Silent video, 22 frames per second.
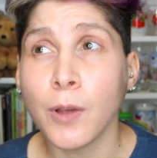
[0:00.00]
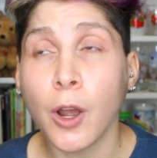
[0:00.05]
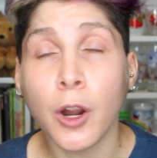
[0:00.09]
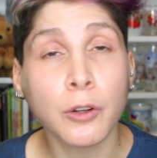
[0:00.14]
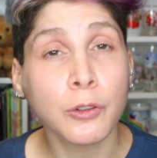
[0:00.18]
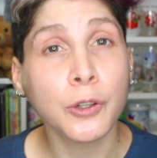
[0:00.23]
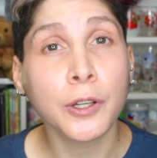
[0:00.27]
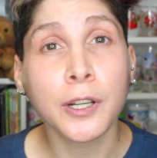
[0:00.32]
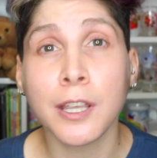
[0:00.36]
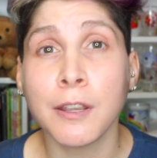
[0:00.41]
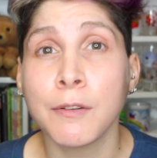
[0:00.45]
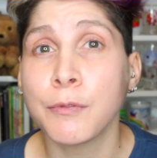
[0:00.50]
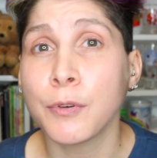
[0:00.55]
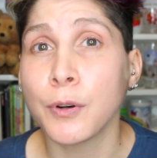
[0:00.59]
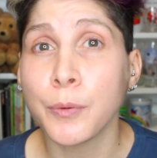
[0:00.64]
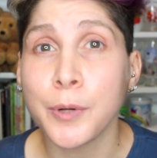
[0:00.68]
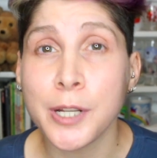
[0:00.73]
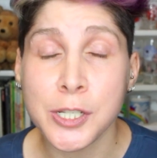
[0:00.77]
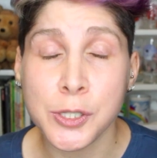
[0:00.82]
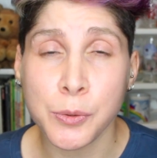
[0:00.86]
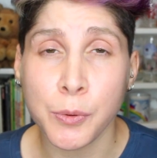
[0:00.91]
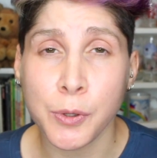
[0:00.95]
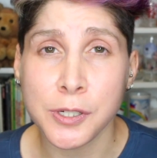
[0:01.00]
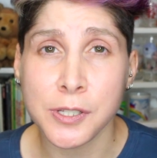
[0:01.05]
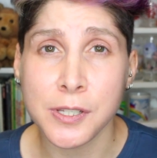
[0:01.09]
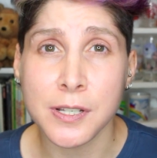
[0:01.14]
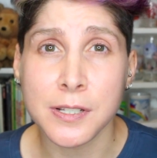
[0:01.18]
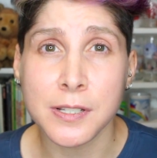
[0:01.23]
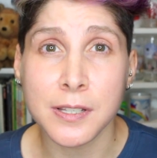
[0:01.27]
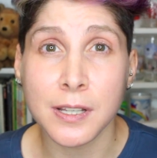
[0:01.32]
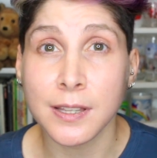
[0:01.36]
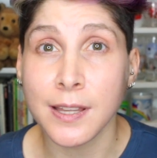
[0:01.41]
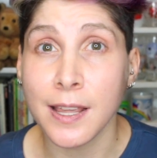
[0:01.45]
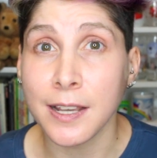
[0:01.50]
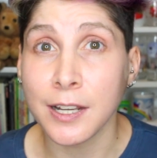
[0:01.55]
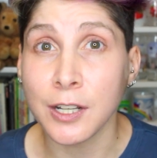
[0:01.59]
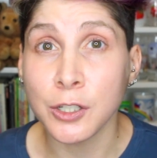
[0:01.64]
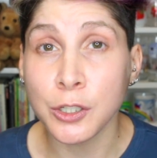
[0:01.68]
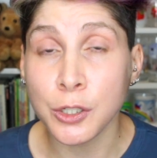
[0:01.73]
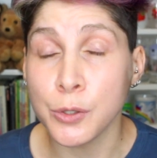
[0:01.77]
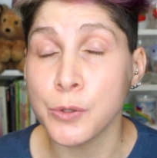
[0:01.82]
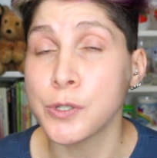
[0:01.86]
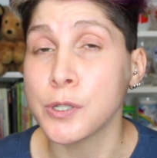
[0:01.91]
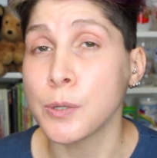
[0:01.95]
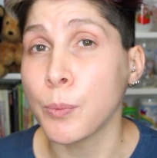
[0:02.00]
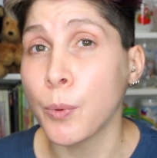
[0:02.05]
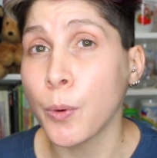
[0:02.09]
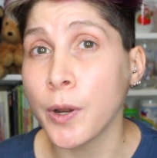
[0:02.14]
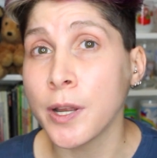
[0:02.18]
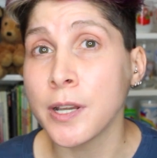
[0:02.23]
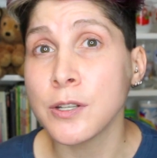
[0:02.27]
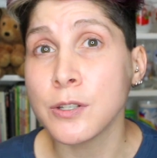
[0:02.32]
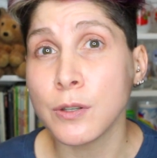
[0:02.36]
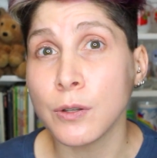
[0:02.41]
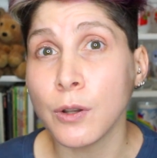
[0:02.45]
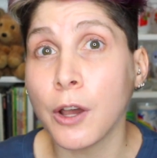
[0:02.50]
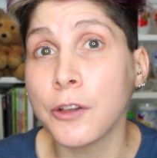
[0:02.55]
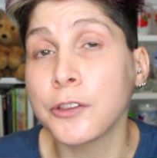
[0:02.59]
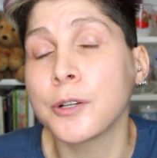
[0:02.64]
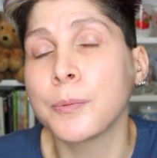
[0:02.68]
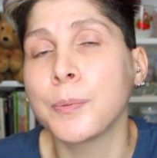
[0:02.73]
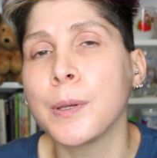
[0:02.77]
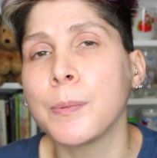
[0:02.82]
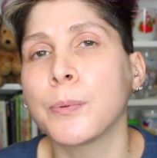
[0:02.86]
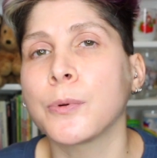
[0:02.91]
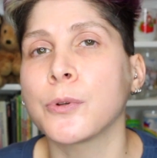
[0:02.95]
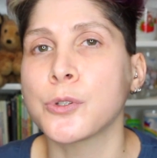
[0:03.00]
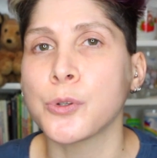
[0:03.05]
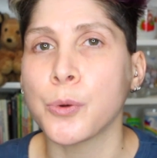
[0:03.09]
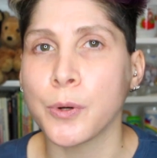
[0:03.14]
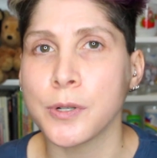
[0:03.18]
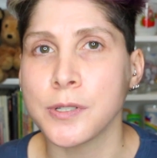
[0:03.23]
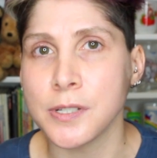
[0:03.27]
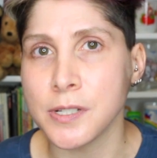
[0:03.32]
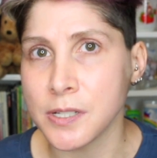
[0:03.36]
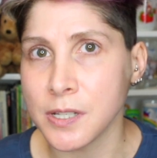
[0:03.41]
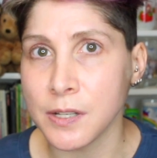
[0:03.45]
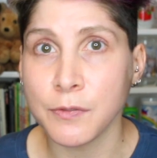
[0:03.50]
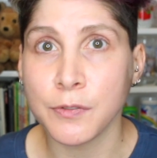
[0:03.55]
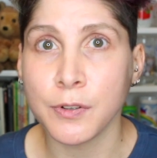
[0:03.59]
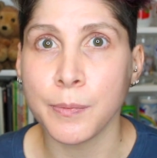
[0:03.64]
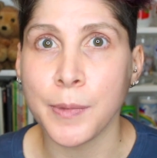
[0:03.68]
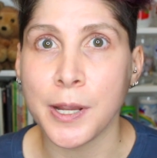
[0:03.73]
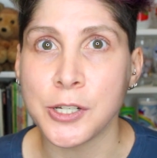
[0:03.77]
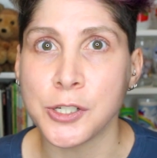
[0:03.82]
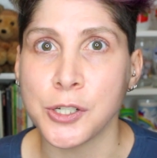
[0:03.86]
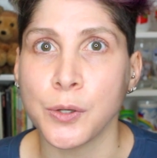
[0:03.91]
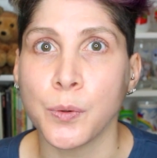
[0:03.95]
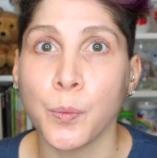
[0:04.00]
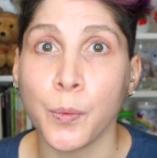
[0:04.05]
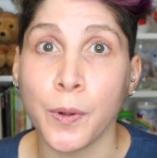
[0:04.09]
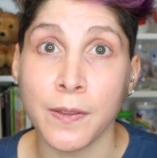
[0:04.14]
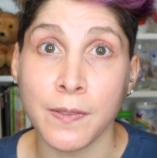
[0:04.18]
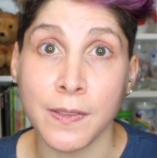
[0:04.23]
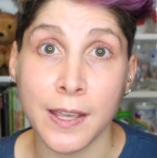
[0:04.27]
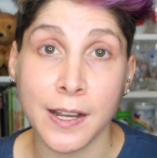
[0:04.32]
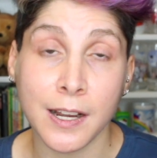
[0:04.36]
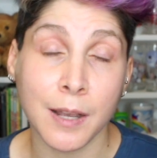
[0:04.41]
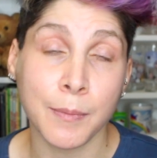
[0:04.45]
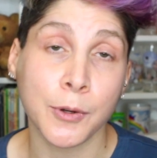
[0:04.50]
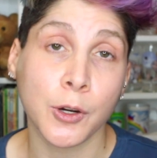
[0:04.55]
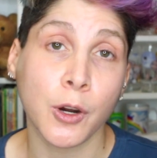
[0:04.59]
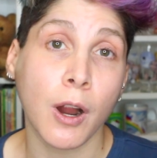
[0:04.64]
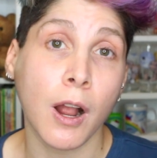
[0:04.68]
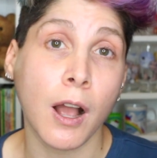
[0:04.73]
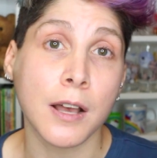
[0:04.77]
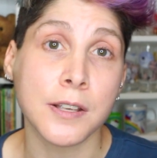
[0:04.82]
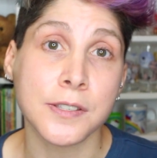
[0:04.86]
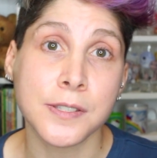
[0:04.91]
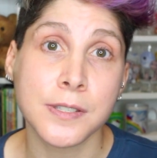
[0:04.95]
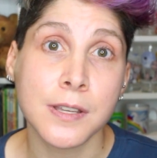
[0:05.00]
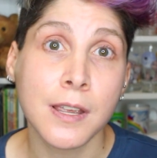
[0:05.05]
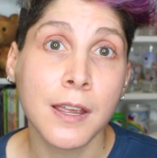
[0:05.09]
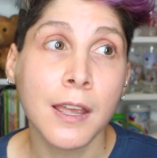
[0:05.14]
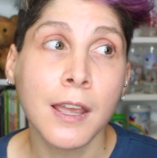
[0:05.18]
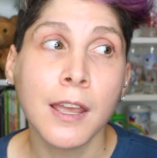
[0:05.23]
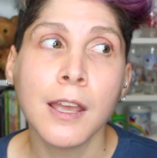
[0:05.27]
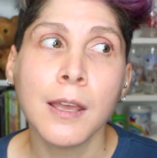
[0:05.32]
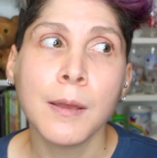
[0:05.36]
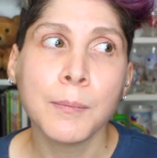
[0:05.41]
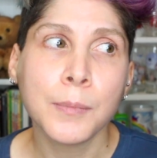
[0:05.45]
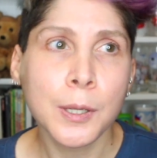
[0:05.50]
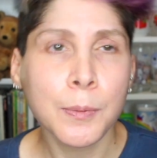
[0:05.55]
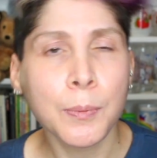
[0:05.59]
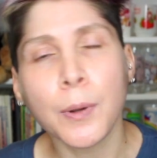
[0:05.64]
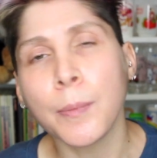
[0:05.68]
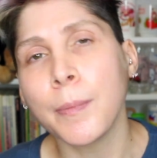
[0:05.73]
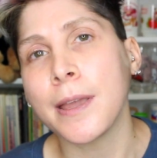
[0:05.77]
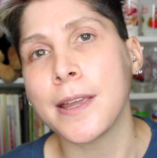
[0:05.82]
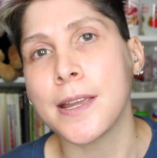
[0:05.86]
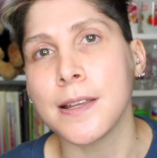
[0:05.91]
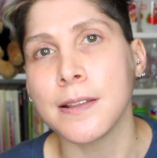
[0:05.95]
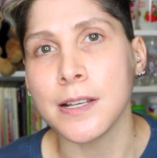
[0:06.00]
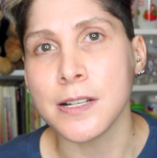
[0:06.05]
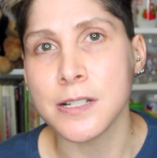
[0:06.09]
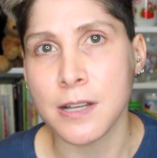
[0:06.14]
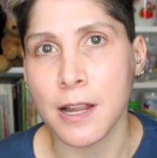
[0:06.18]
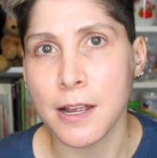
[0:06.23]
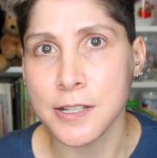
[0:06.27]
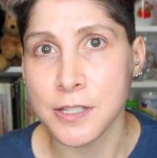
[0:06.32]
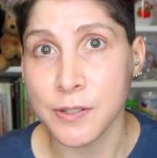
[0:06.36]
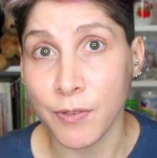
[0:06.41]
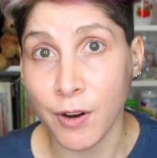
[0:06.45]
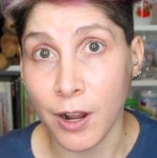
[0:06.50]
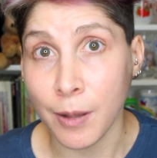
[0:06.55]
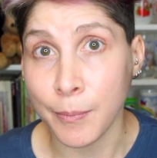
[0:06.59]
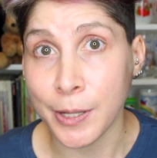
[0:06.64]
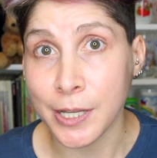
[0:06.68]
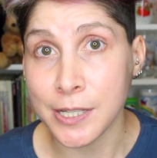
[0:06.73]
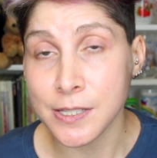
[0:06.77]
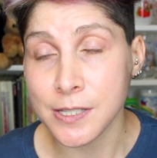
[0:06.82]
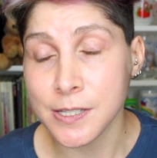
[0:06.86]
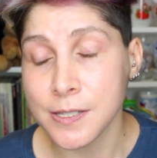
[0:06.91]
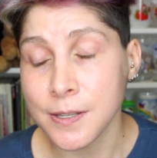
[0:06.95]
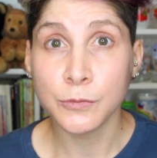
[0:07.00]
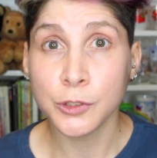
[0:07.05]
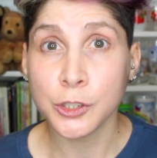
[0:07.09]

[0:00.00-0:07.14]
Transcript: are looking for resources that they can use to point other people towards this information when they come across people making these kinds of comments.